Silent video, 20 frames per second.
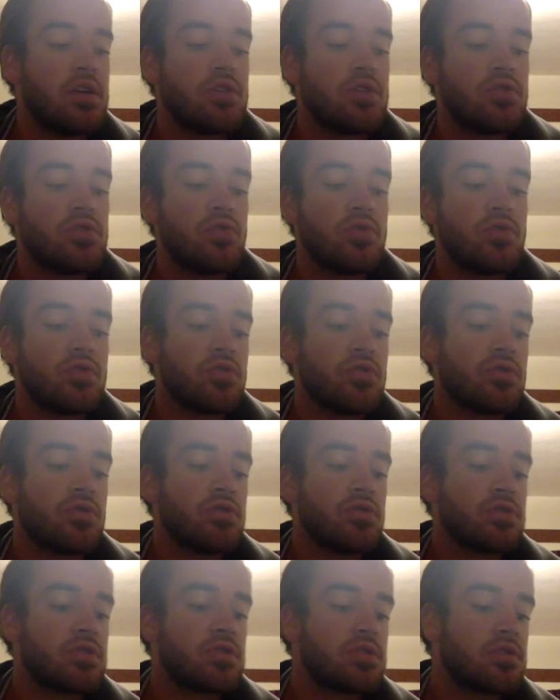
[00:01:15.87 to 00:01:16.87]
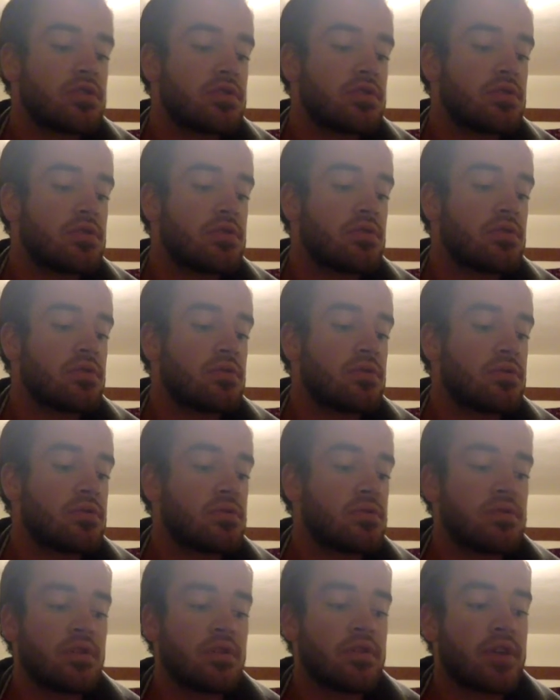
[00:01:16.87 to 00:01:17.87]
tuners
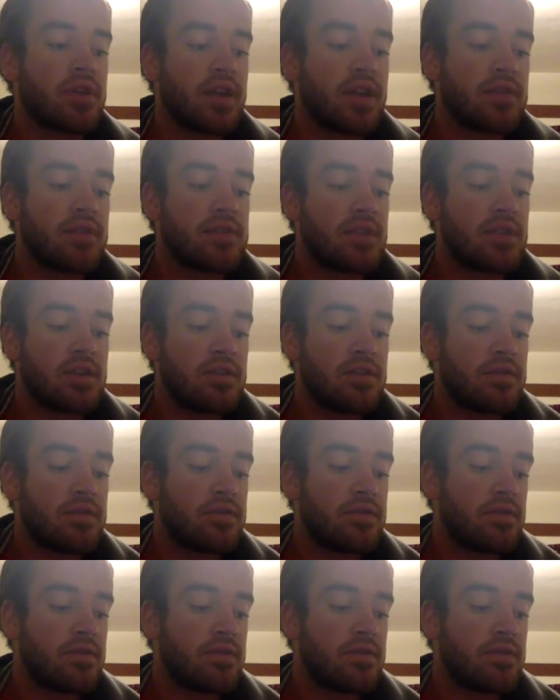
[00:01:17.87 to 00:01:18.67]
or other kind of stuff.